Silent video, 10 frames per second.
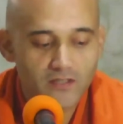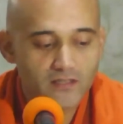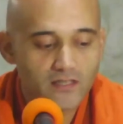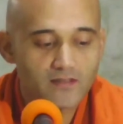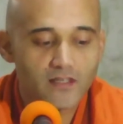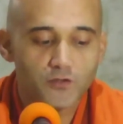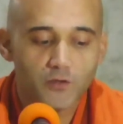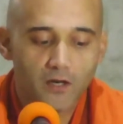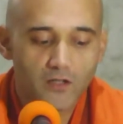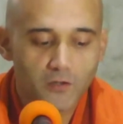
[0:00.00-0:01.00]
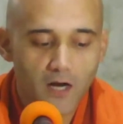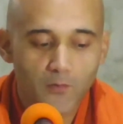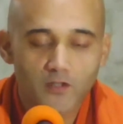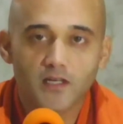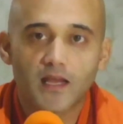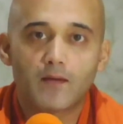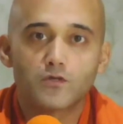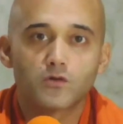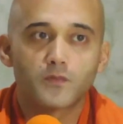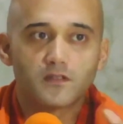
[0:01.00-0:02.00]
He says that Sri Ramakrishna came
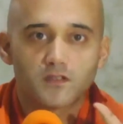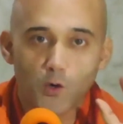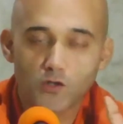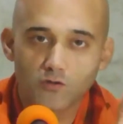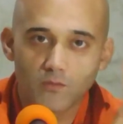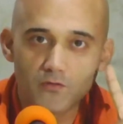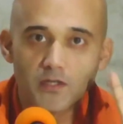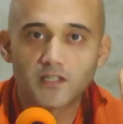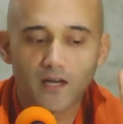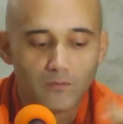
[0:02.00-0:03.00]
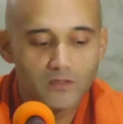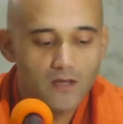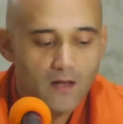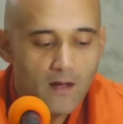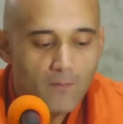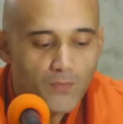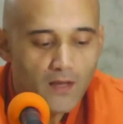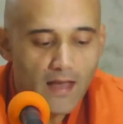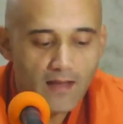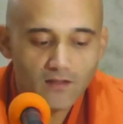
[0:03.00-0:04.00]
to him and spoke to him 3 times.
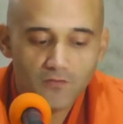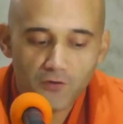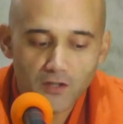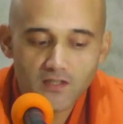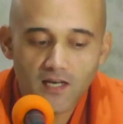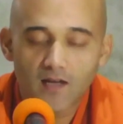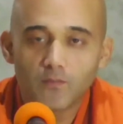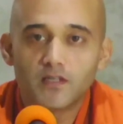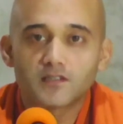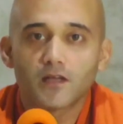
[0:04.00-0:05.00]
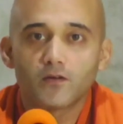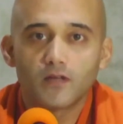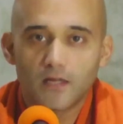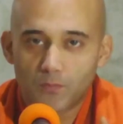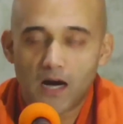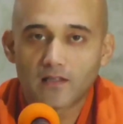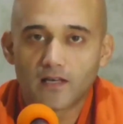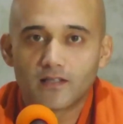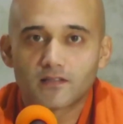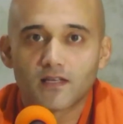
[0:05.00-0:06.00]
And the first time, he said in Bangla,
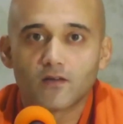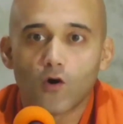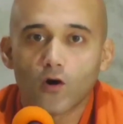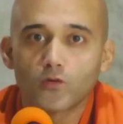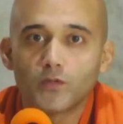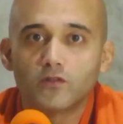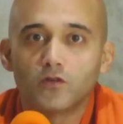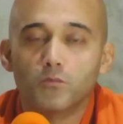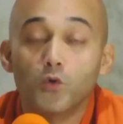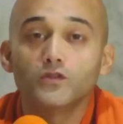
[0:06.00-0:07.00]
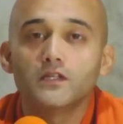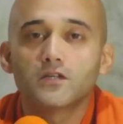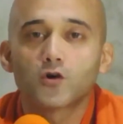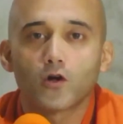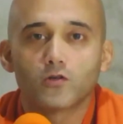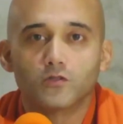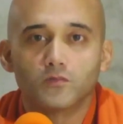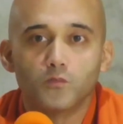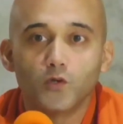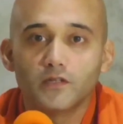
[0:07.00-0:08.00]
he said, "Aurobindo, mundir koro,
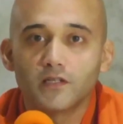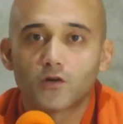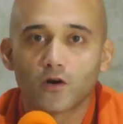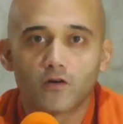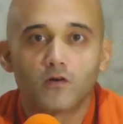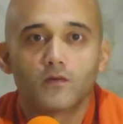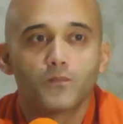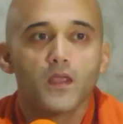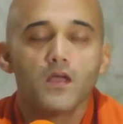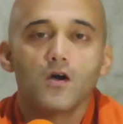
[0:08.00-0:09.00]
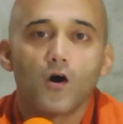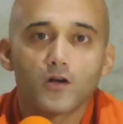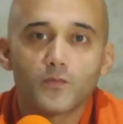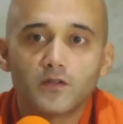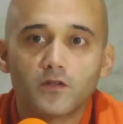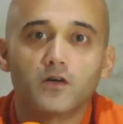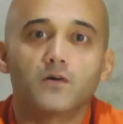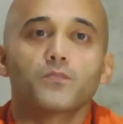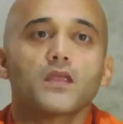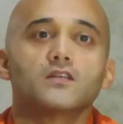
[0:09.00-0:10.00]
mundir koro." Aurobindo,
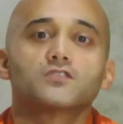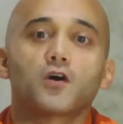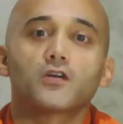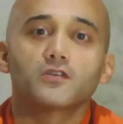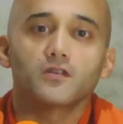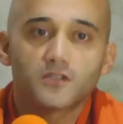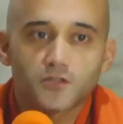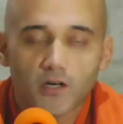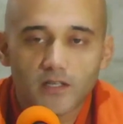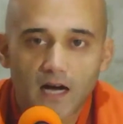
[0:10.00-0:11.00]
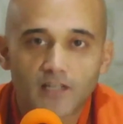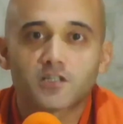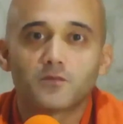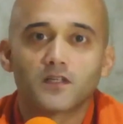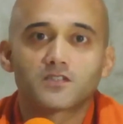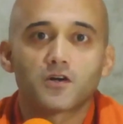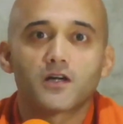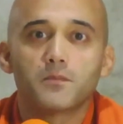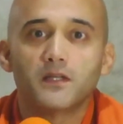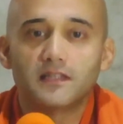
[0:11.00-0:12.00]
start an ashrama, start
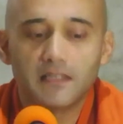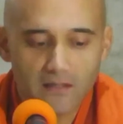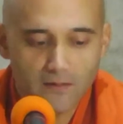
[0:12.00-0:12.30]
a mandira.